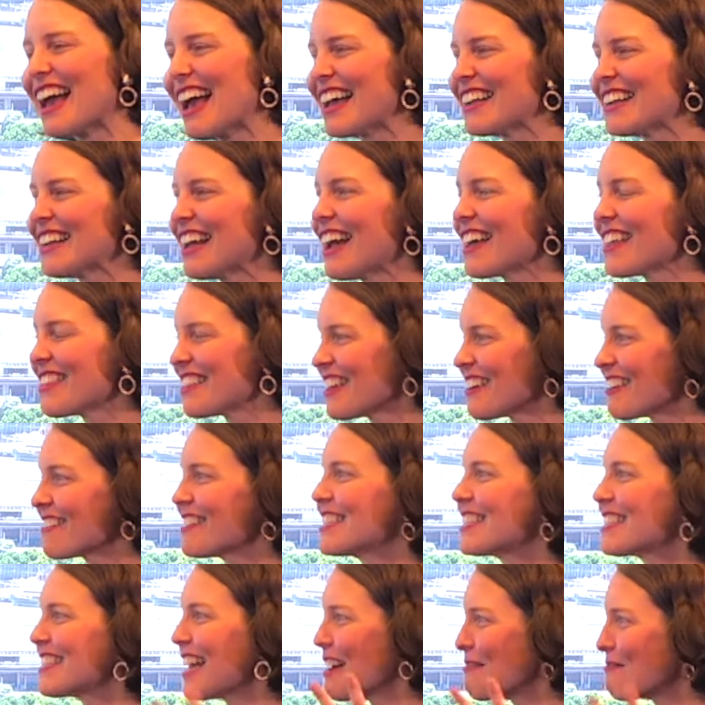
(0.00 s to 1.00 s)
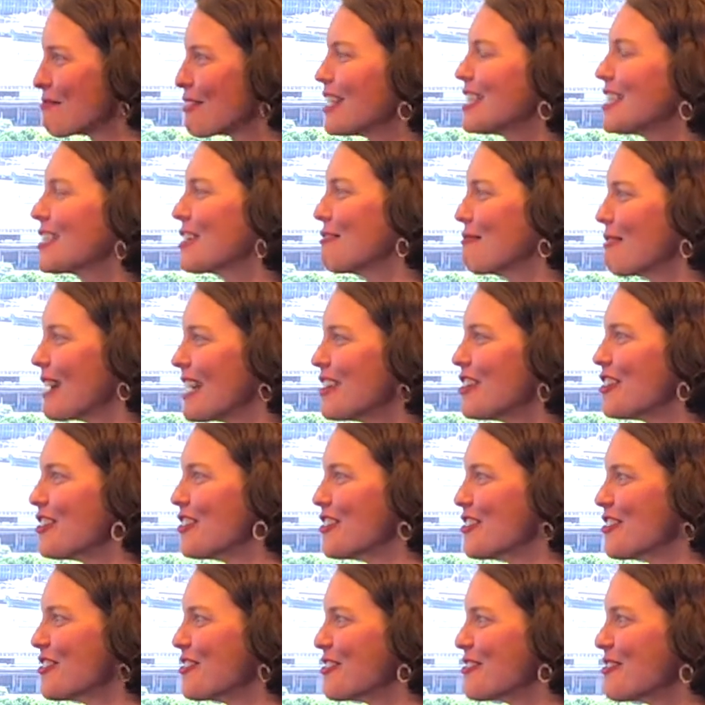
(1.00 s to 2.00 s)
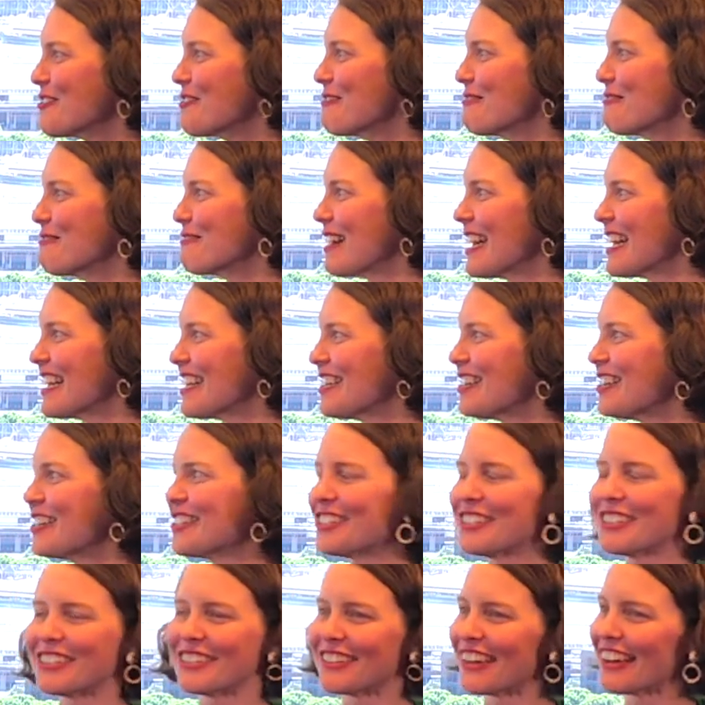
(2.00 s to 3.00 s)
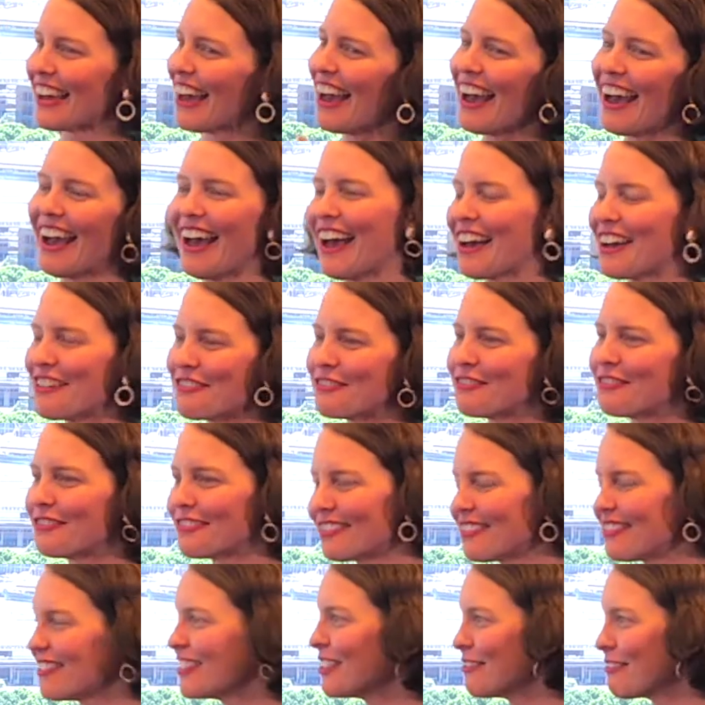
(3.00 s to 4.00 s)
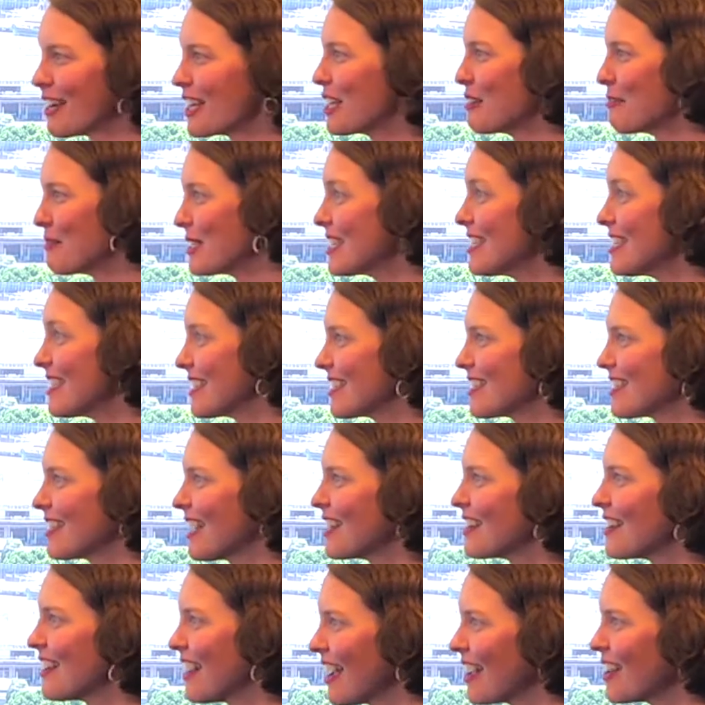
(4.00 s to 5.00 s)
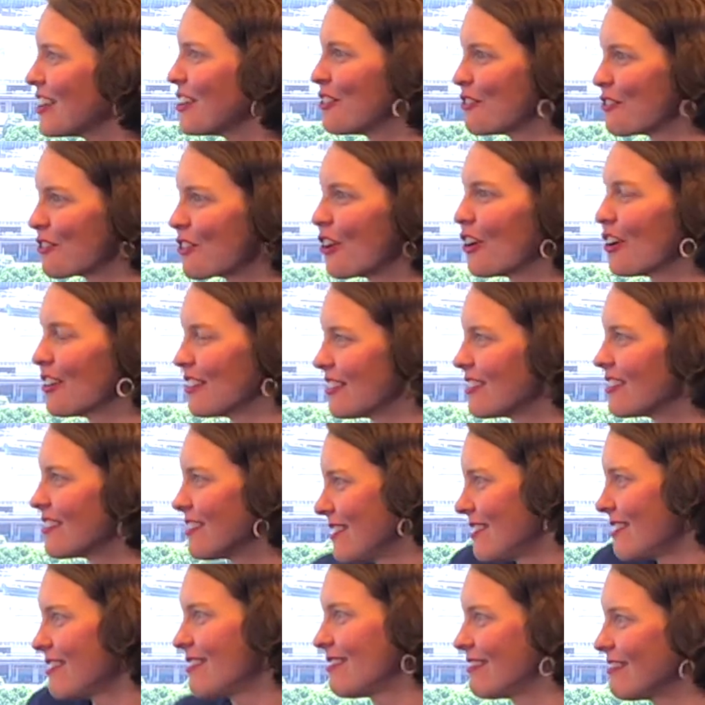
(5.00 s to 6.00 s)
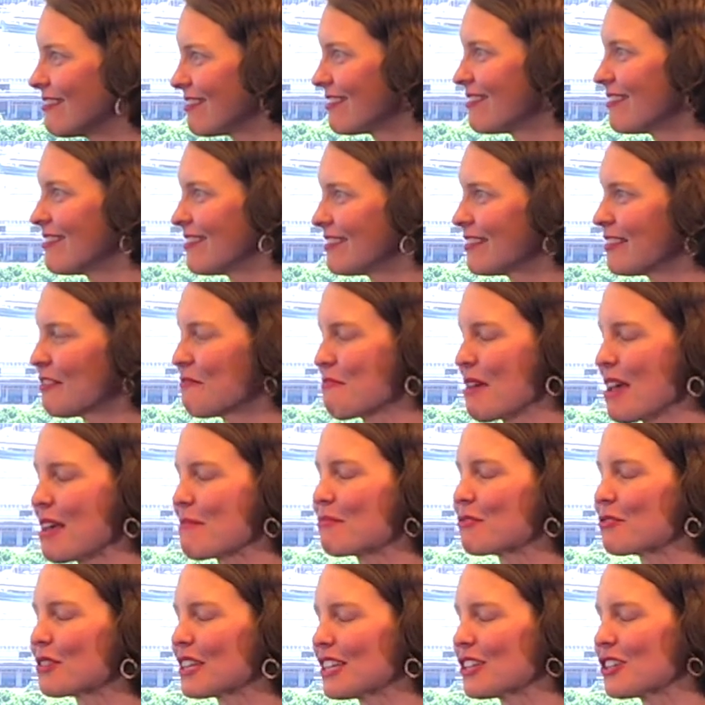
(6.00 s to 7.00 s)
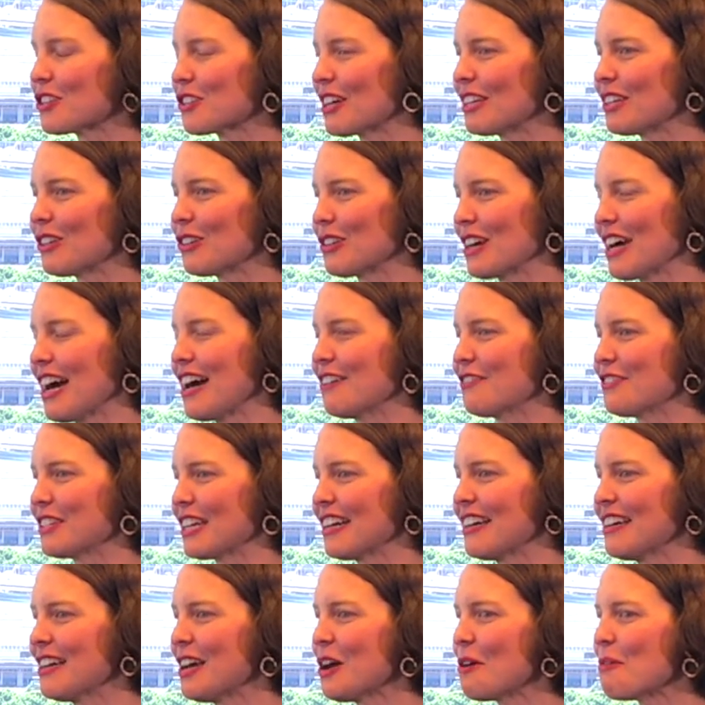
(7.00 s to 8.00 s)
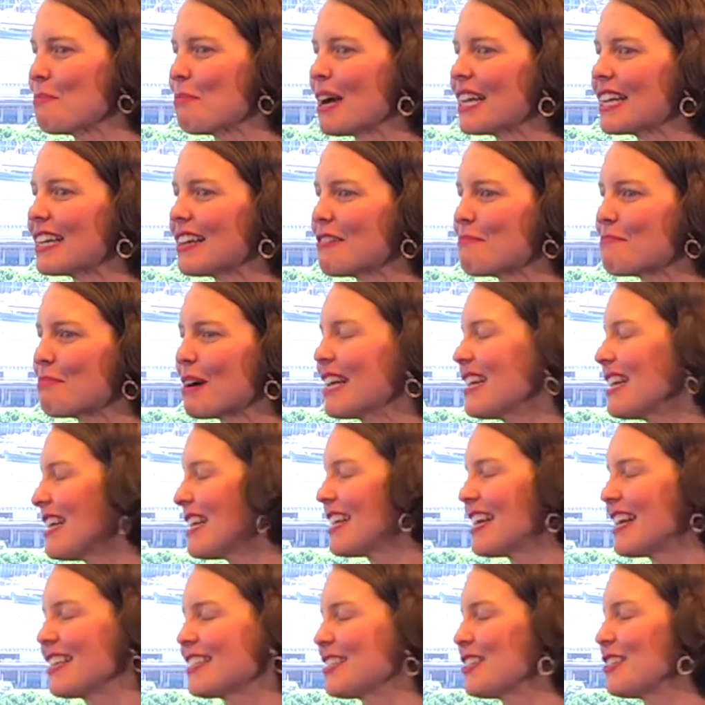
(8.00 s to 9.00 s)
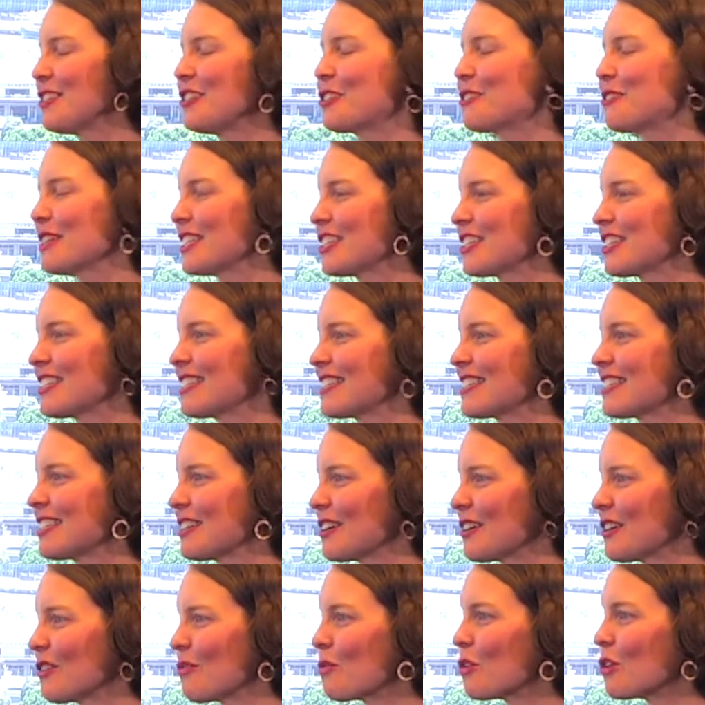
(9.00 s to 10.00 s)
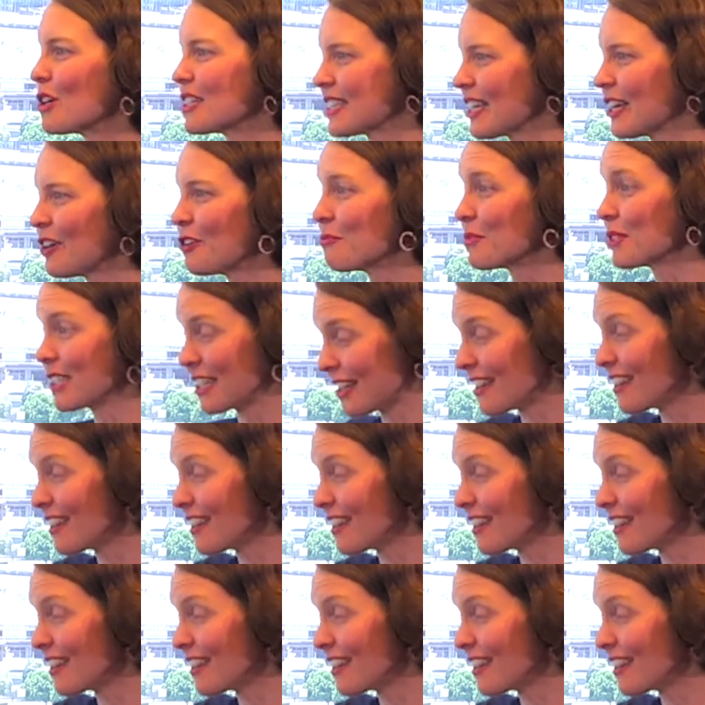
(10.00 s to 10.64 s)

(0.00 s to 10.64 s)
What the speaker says: And there is that pressure when you're running a business and you've got people that you're trying to look after. But in answer to your question as to what's helped,